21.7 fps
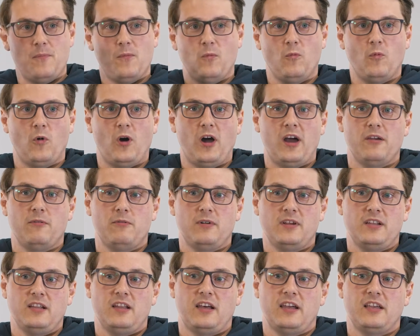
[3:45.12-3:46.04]
What I
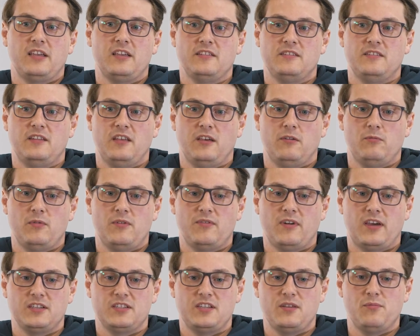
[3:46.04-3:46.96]
really like is that
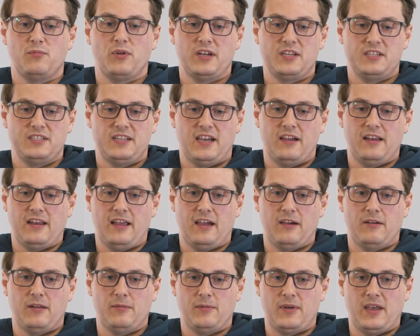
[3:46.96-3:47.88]
we've actually branched out
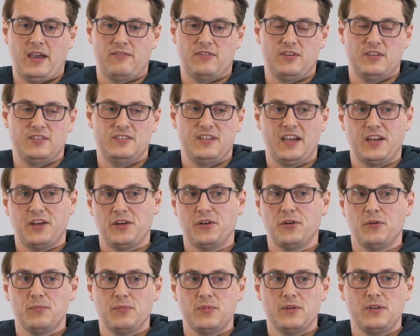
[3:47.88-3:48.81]
now and we have a second
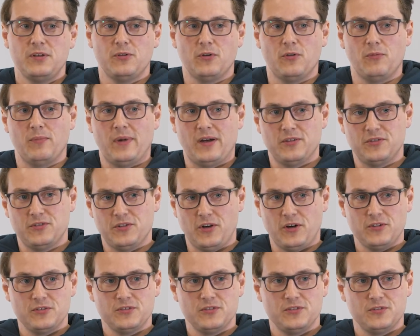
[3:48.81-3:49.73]
company called Mount
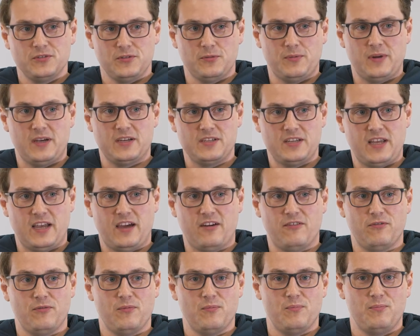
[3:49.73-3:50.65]
Socks. So we actually
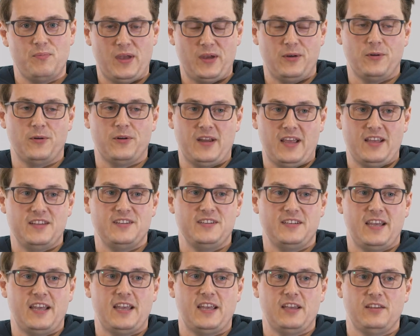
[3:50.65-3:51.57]
have Bitcoin
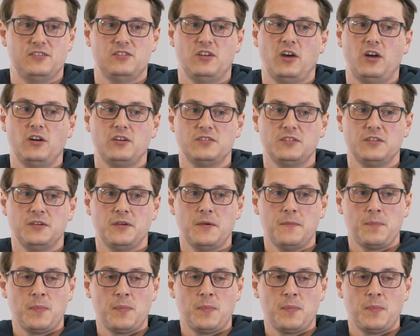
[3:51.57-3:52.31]
educated socks.